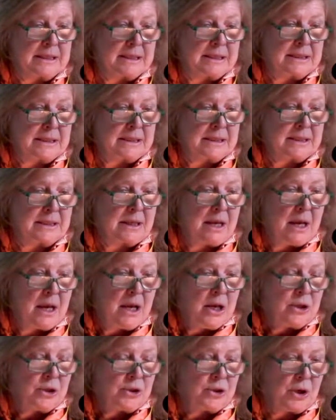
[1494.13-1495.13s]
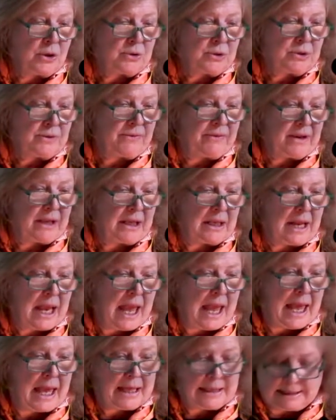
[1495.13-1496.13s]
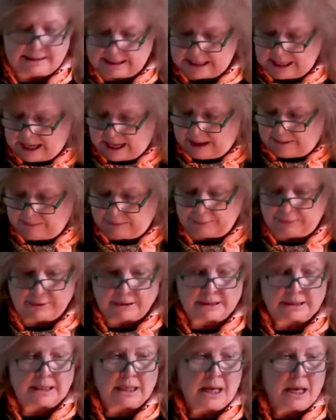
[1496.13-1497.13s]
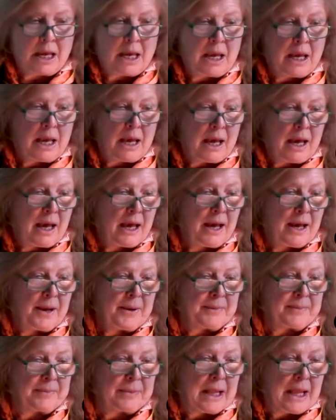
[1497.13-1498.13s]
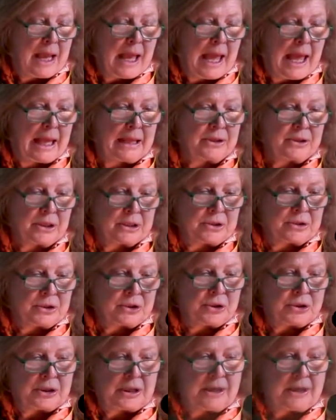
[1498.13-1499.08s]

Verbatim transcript: This is Josephine as Empress. Um, and just to